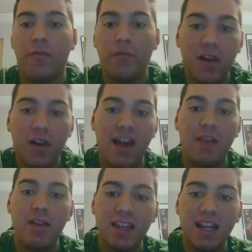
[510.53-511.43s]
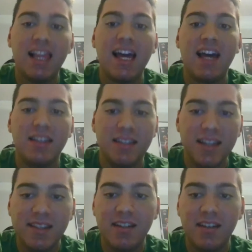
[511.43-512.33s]
5th like we did last
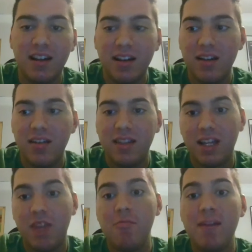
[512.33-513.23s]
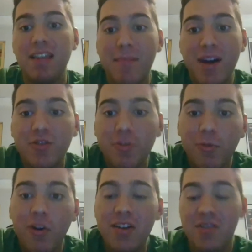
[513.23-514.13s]
season. Can we make that magical run?